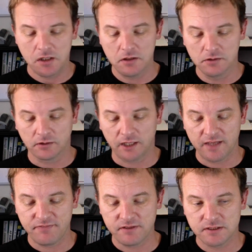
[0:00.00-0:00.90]

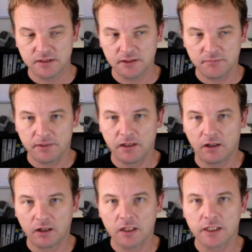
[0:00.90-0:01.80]
life is going to be
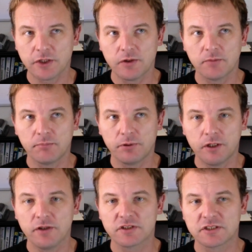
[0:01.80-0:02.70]
hard, and you can put
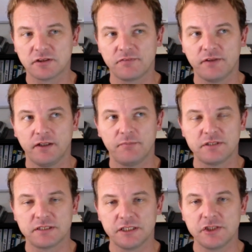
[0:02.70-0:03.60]
yourself in a
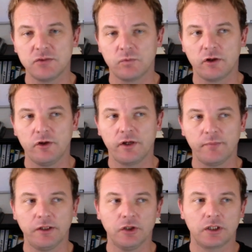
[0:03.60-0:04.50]
position where you can
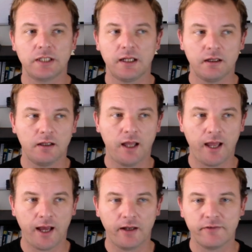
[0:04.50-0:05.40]
be looked
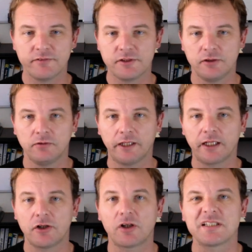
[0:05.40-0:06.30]
out of, like a
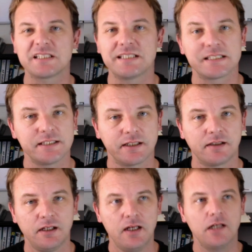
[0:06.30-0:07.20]
narcissistic.
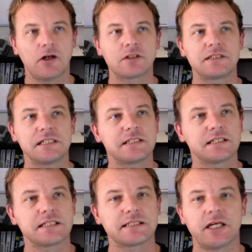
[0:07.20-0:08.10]

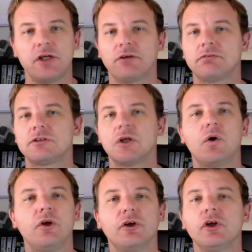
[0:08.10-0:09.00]
Narcissistic is that you're
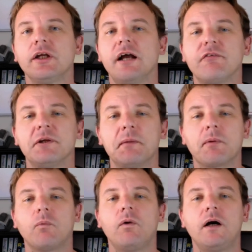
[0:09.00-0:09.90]
looking out for
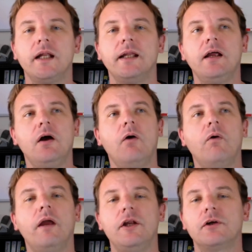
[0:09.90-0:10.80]
number one,
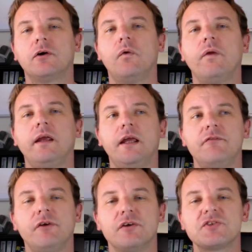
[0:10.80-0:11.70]
and you're only in
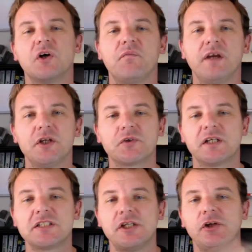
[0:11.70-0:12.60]
for your
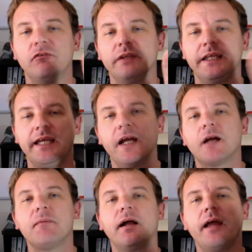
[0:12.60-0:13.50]
self-interest, and you don't really care
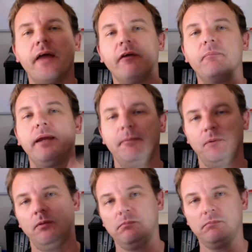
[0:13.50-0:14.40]
about other people.